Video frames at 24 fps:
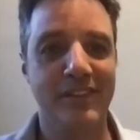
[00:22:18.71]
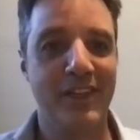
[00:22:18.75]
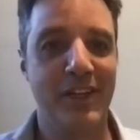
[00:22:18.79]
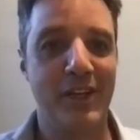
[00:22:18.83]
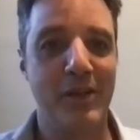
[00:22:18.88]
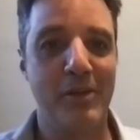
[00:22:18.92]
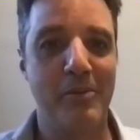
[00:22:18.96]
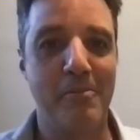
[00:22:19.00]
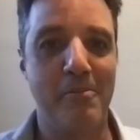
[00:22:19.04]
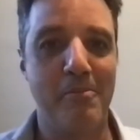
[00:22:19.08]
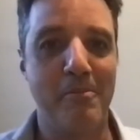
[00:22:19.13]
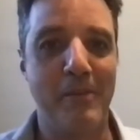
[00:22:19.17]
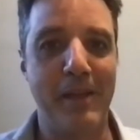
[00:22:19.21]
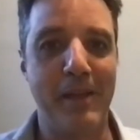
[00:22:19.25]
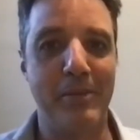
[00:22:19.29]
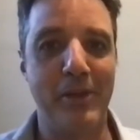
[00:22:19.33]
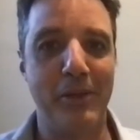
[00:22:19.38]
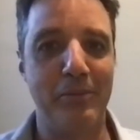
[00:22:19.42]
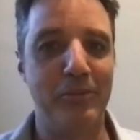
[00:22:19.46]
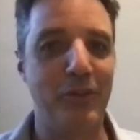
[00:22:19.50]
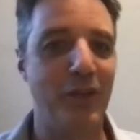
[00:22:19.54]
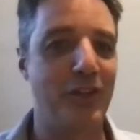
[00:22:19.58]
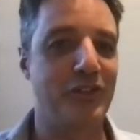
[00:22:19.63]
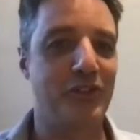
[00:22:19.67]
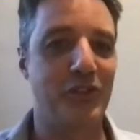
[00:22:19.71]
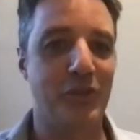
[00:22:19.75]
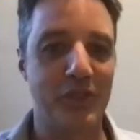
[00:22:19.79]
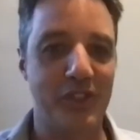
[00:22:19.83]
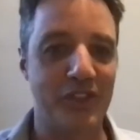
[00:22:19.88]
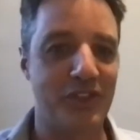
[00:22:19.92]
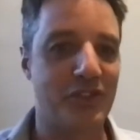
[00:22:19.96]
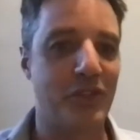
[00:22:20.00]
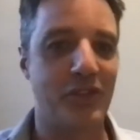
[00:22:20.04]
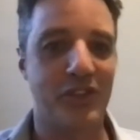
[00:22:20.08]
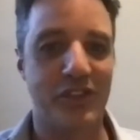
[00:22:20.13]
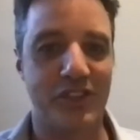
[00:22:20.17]
maybe I'm not doing as
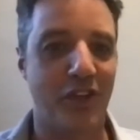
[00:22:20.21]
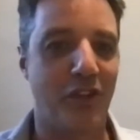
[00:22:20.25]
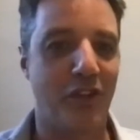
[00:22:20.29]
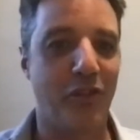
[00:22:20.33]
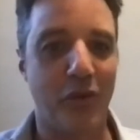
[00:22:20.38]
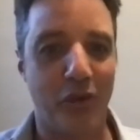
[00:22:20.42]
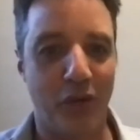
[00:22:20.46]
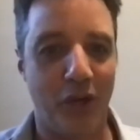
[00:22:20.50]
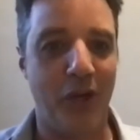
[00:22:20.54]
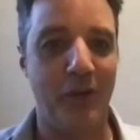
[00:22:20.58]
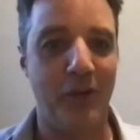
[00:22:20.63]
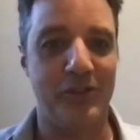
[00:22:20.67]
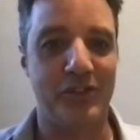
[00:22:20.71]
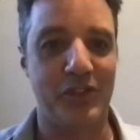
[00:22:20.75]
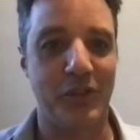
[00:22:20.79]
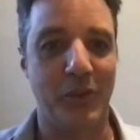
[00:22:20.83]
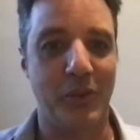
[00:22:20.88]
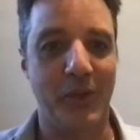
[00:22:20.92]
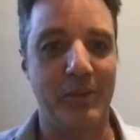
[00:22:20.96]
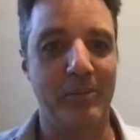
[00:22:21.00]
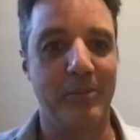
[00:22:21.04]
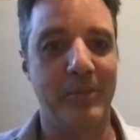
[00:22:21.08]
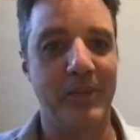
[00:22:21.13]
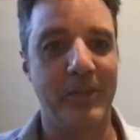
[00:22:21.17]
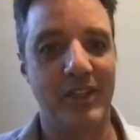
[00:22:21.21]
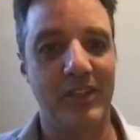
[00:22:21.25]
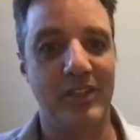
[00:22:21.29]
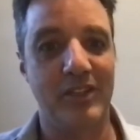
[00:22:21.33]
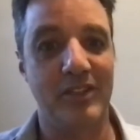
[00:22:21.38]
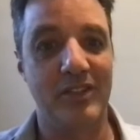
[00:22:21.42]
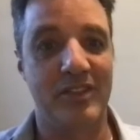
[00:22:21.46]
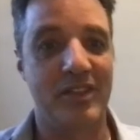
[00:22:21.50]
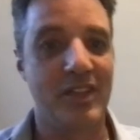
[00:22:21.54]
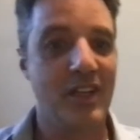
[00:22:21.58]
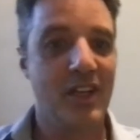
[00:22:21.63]
good as I thought I was doing because